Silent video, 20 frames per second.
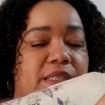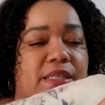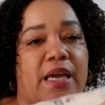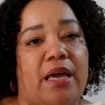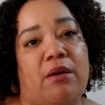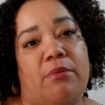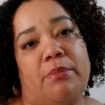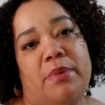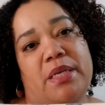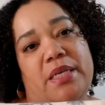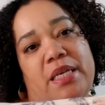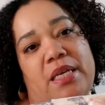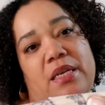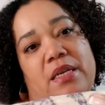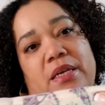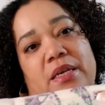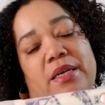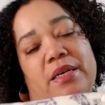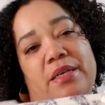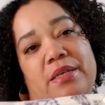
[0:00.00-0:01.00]
count
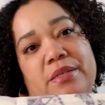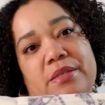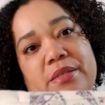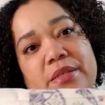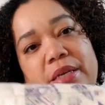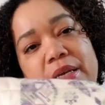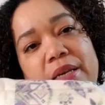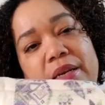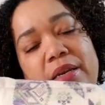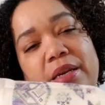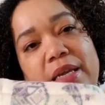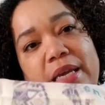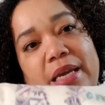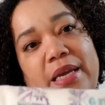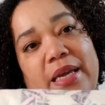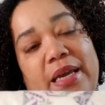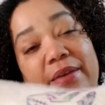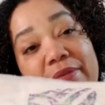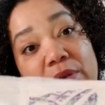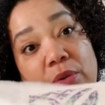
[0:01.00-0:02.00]
Medina is in
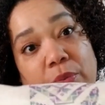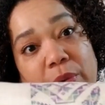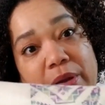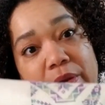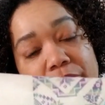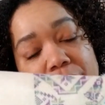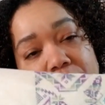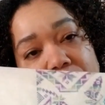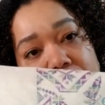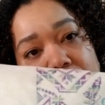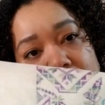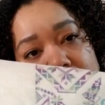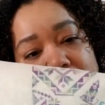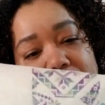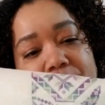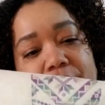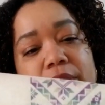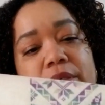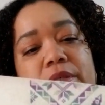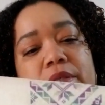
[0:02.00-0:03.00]
even weave
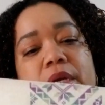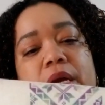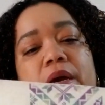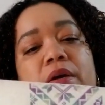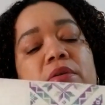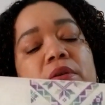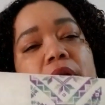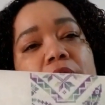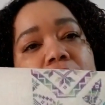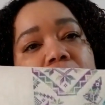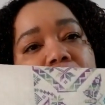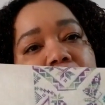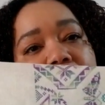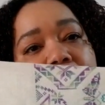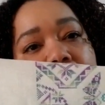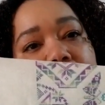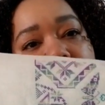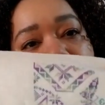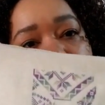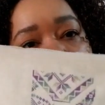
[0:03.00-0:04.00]
36 count, and it's
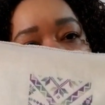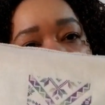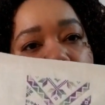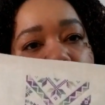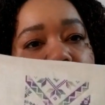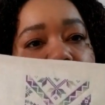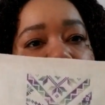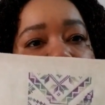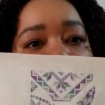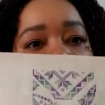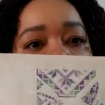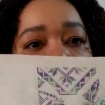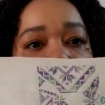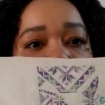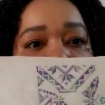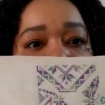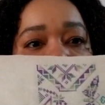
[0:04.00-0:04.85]
absolutely divine.